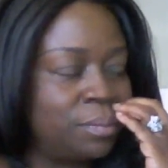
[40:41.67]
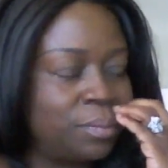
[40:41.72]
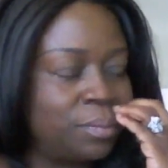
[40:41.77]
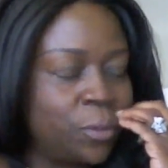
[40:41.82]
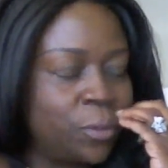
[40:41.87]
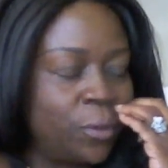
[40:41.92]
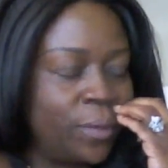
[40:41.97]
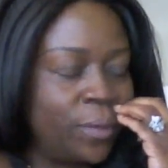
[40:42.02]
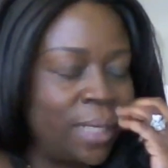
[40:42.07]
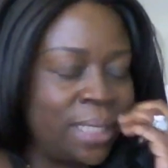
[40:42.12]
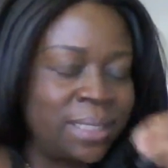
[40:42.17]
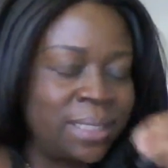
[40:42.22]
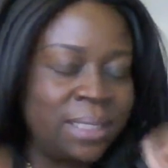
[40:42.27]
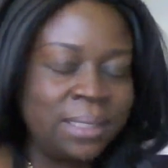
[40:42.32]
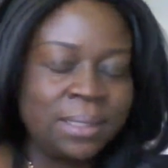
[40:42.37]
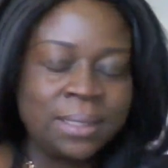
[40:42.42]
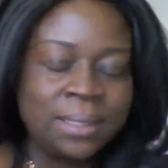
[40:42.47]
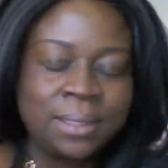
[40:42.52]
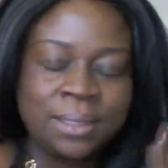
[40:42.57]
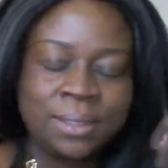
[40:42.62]
creating
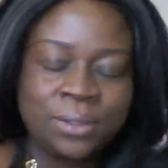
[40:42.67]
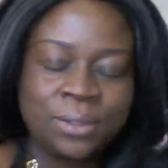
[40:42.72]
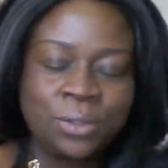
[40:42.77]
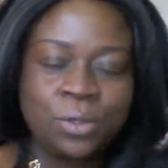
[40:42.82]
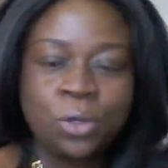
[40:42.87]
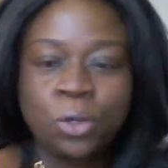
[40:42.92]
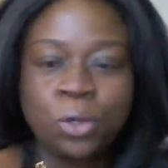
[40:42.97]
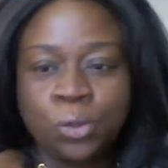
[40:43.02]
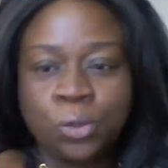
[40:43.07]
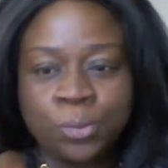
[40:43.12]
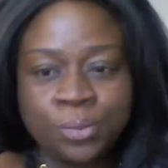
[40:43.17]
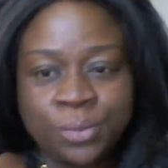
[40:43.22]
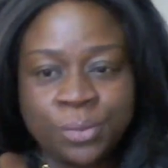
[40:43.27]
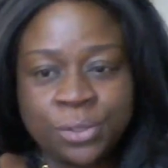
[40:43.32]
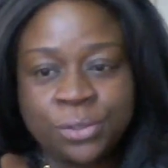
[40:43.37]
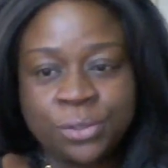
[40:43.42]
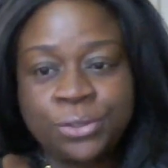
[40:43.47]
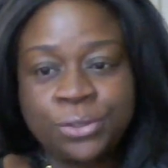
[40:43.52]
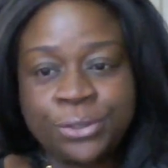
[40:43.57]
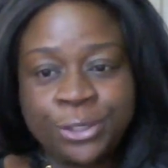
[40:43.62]
a little home
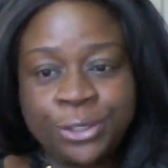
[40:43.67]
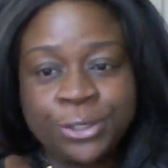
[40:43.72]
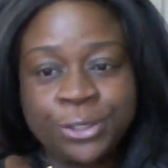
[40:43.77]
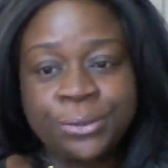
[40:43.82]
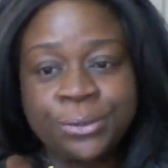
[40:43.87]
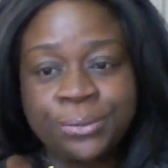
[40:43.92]
studio